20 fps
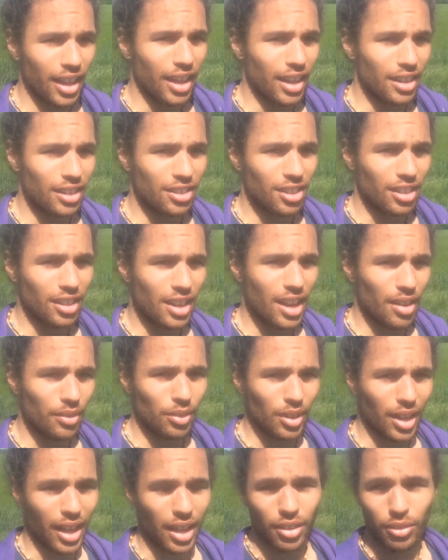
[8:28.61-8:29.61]
into the
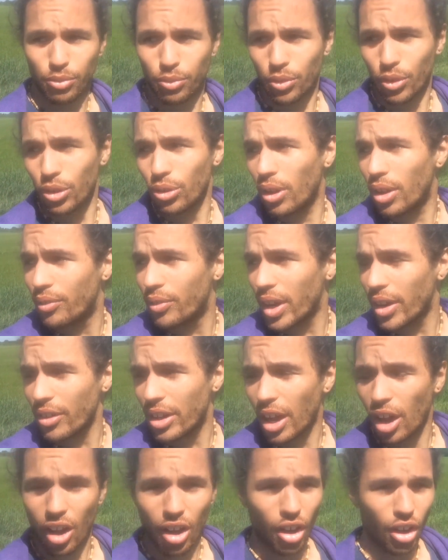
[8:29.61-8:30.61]
Neverland through a
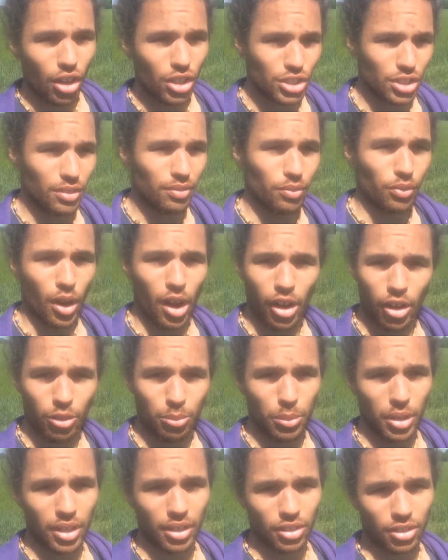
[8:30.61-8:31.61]
very harsh
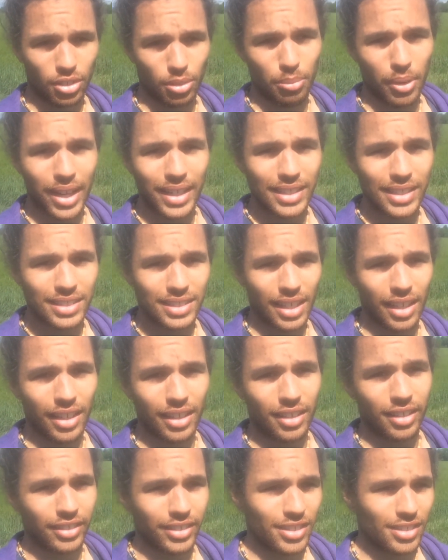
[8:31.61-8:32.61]
environment, some may say,
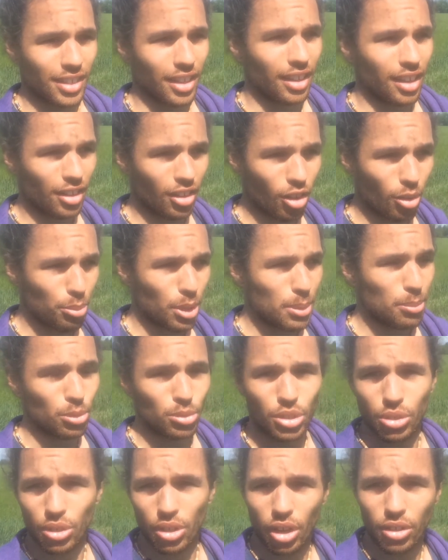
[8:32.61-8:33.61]
because a lot of
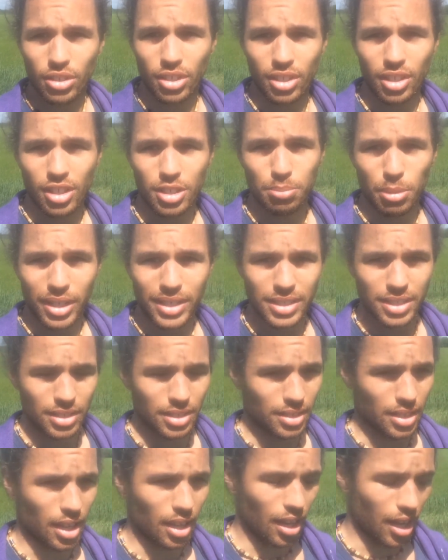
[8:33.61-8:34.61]
people do go to these places
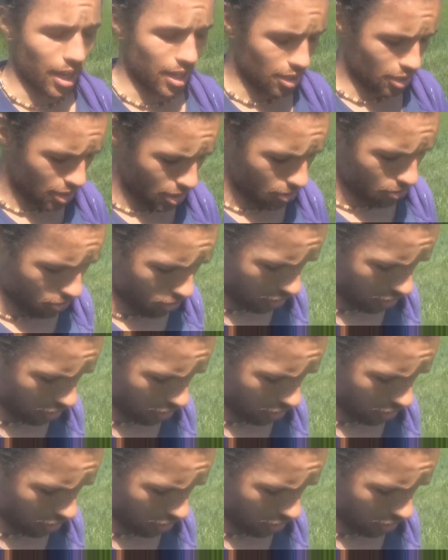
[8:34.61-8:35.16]
and they're like, you know